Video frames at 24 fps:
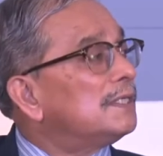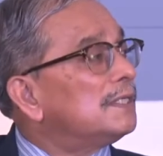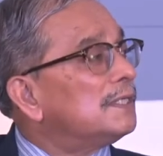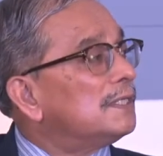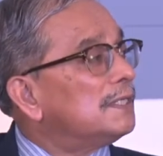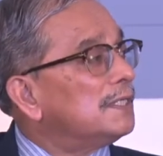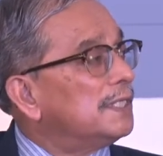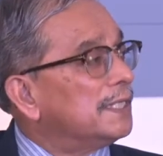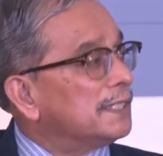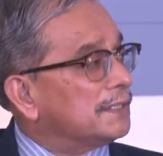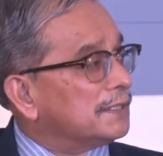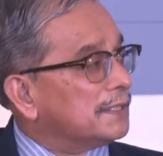
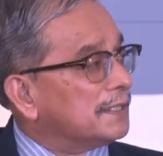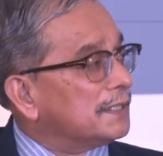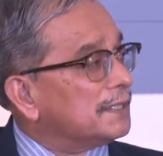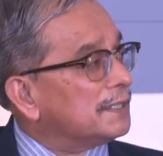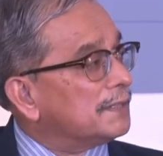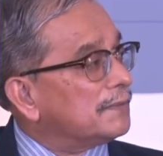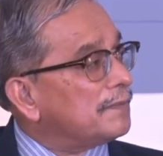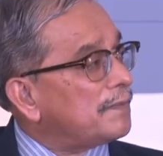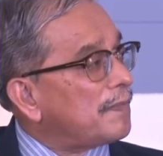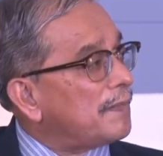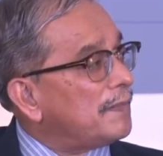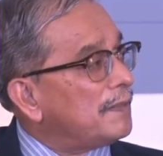later,
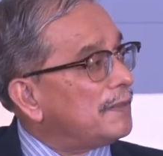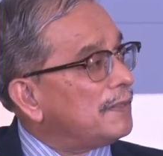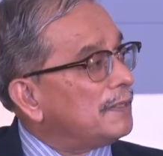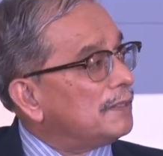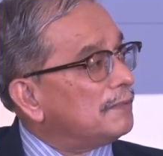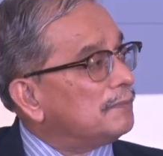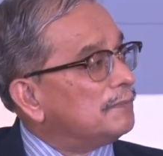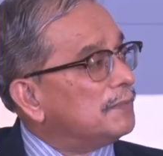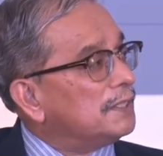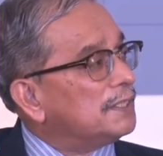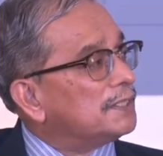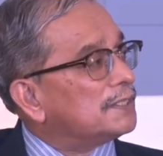
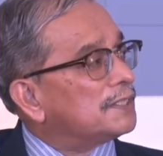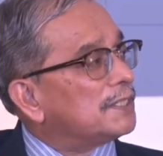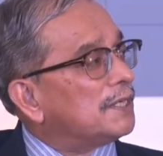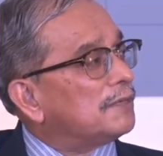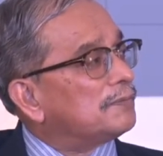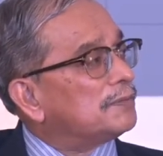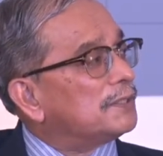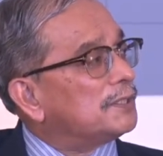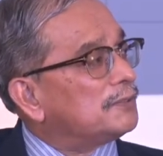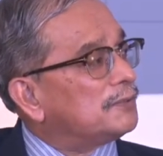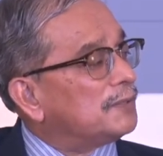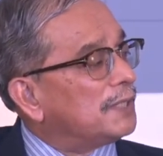means
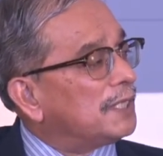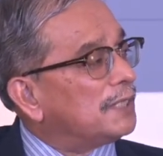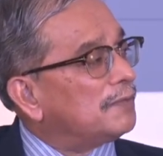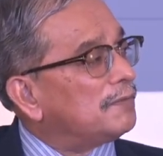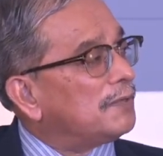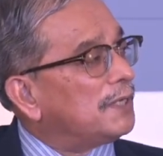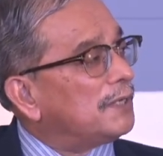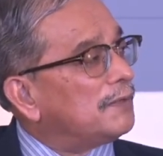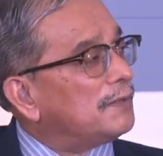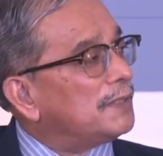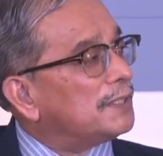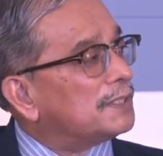after 12
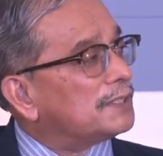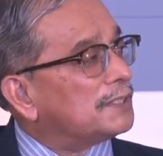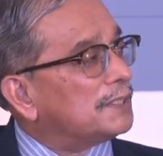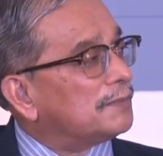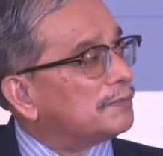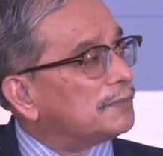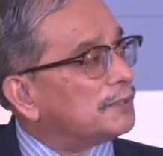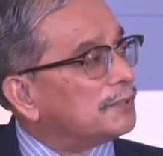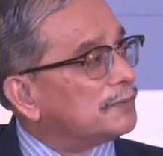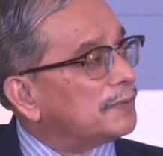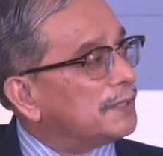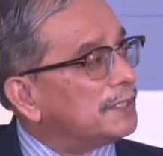hours,
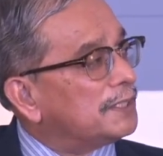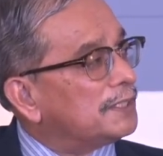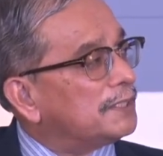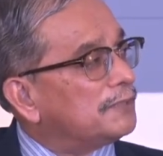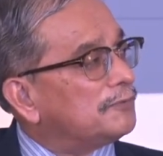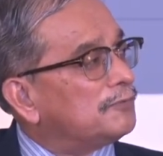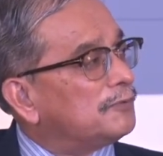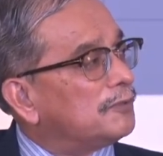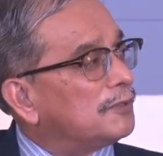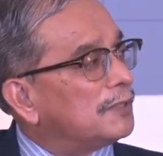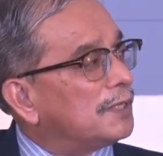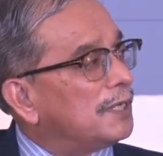after
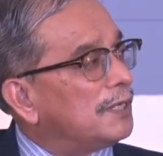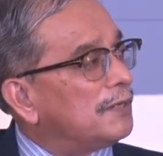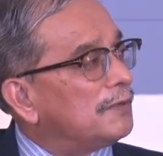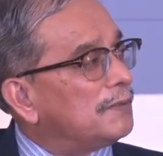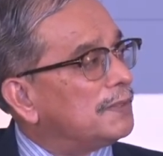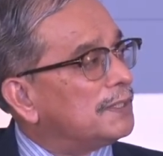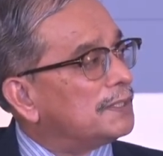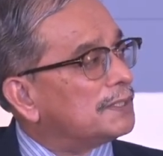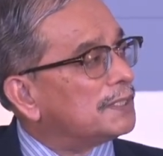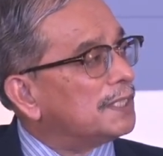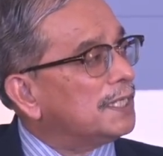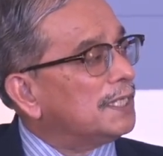24
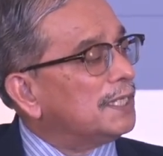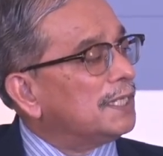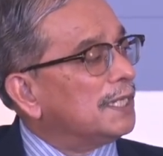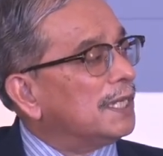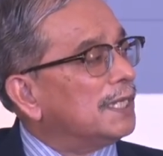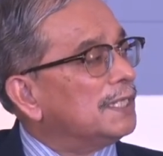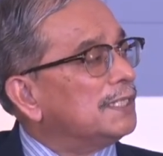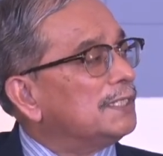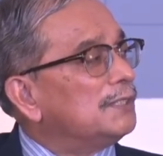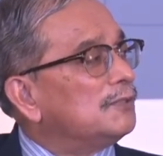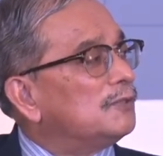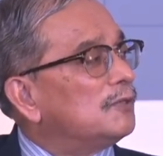hours,
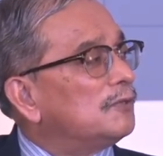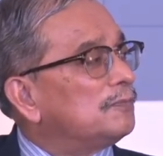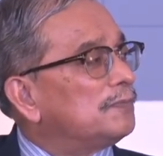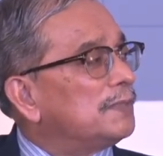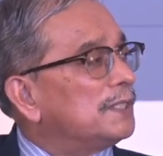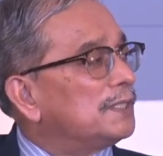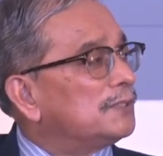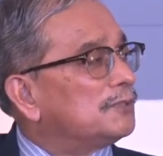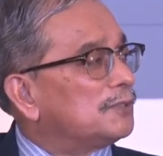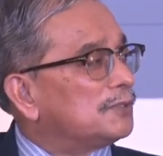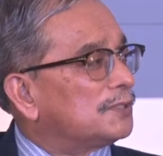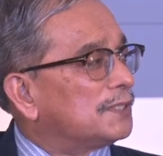and
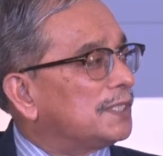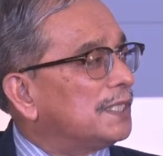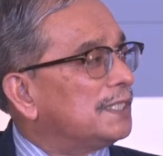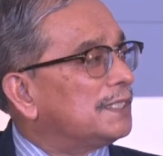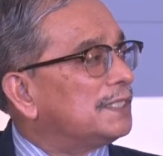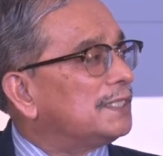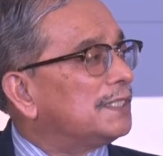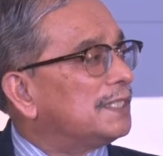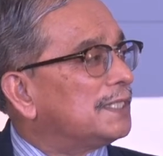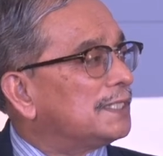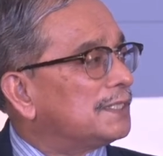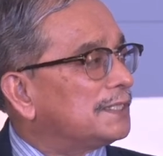European
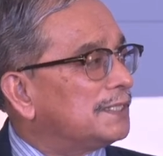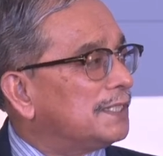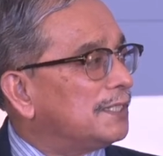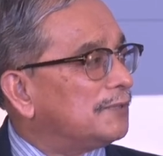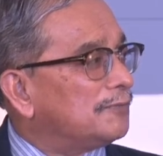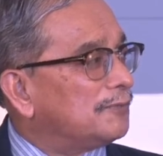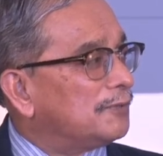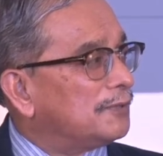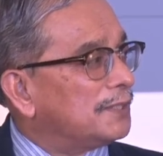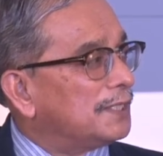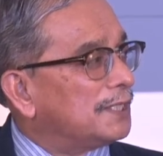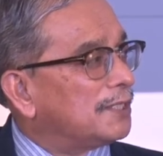Society has
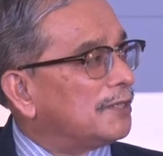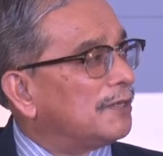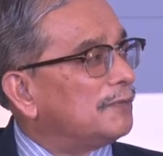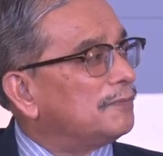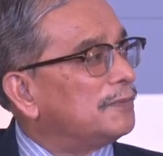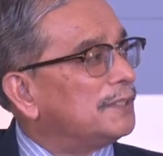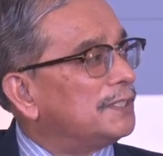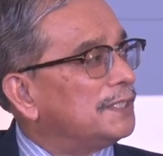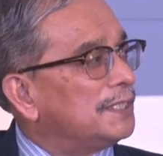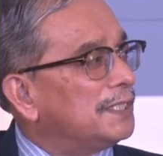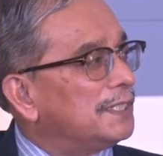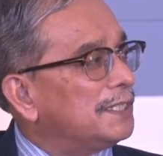therefore
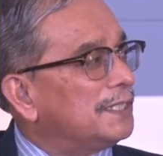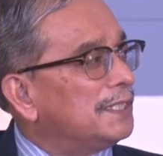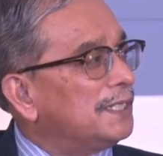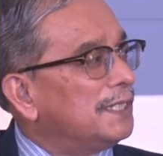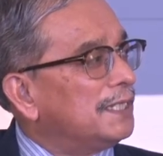recommended